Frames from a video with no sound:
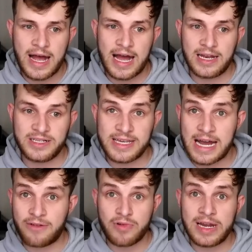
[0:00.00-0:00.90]
And
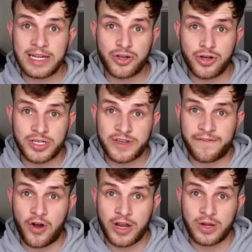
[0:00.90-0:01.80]
that really could
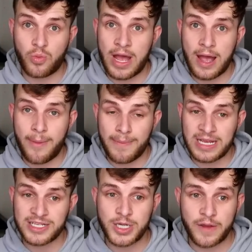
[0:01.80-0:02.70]
define where
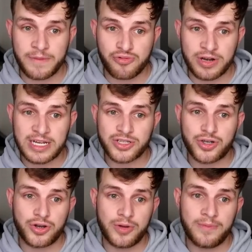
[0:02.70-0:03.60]
me and Sophie predict
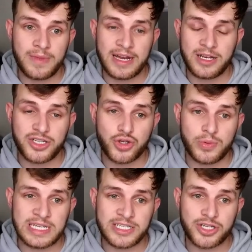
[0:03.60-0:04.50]
Tottenham in 2
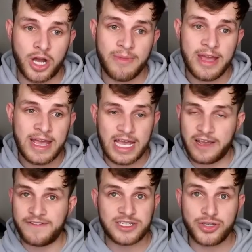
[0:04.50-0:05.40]
weeks' time.
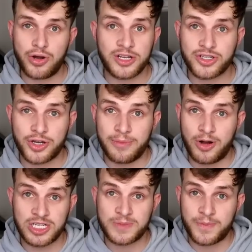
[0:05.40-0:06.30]
If he's not at Tottenham
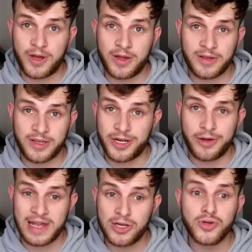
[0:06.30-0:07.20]
Hotspur, you
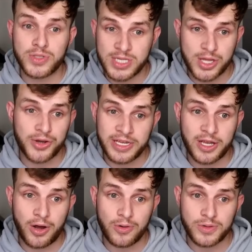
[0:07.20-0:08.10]
know, they lose 30
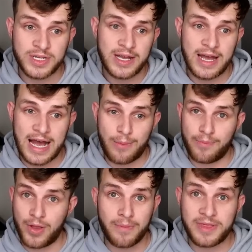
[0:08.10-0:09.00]
goals.
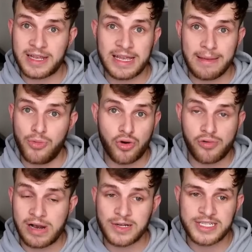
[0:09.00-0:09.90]
I'm thinking more
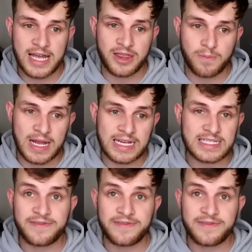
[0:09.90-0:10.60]
around 10th place.